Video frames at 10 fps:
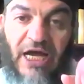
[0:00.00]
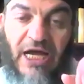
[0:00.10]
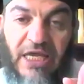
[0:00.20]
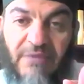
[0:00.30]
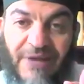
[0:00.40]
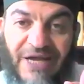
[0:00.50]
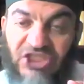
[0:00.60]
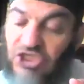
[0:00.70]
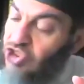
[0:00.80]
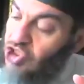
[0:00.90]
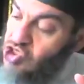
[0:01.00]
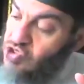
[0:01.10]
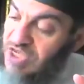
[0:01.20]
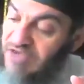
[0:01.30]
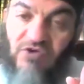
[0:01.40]
imagine you
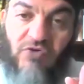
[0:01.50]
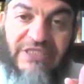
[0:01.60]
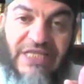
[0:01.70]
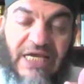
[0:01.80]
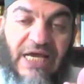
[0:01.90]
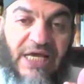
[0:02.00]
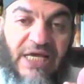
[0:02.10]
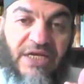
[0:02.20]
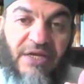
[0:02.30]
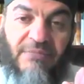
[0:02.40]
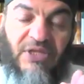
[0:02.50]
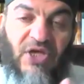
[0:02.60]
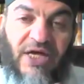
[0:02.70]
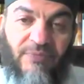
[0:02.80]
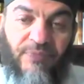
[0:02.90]
give your zakah in Ramadan,